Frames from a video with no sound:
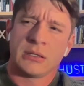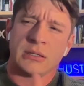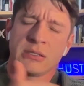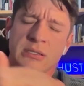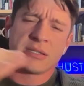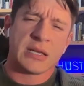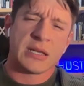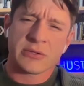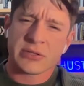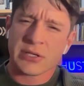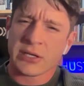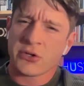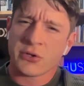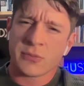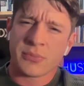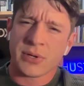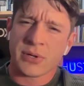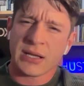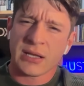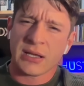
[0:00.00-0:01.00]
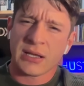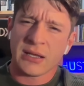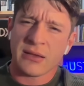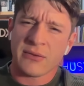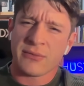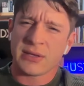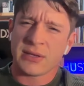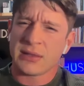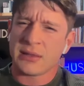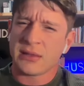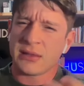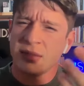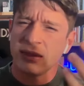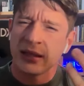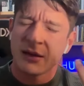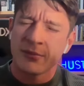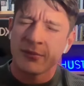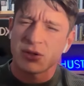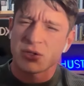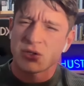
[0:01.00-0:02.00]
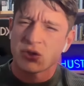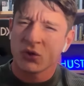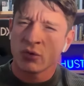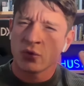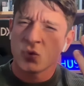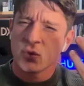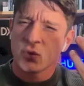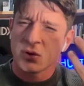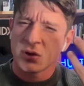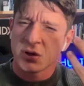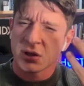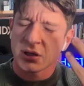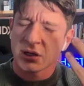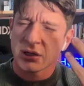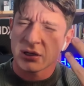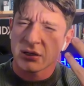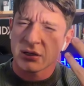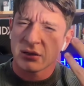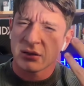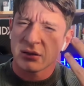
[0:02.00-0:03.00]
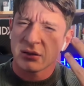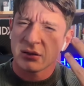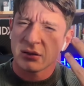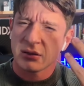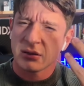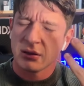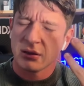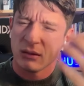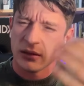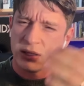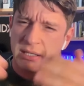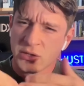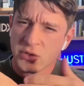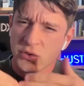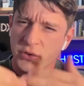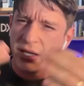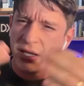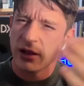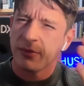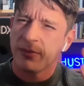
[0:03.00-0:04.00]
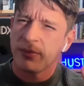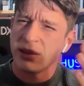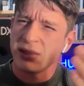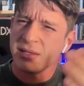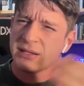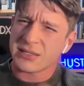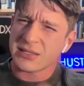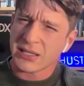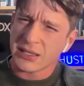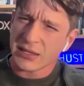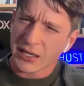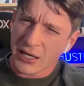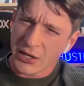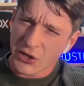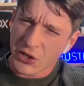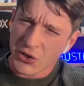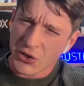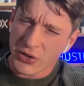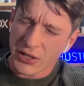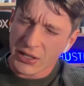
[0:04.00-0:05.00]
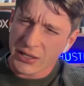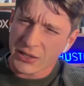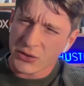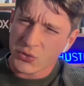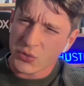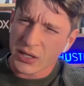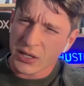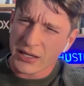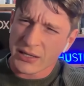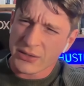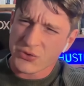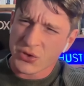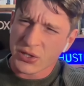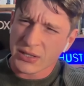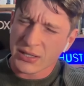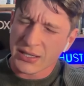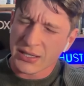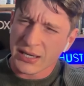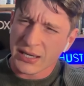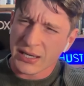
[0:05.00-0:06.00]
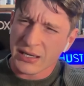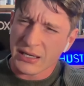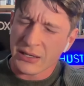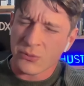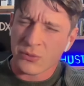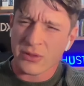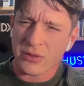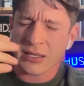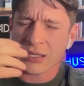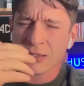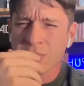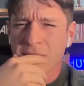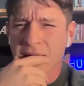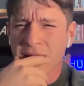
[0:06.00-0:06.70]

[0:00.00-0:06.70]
It sounds like you're breaking even. The numbers don't work. Can you help me understand how you're going to get to 100K with that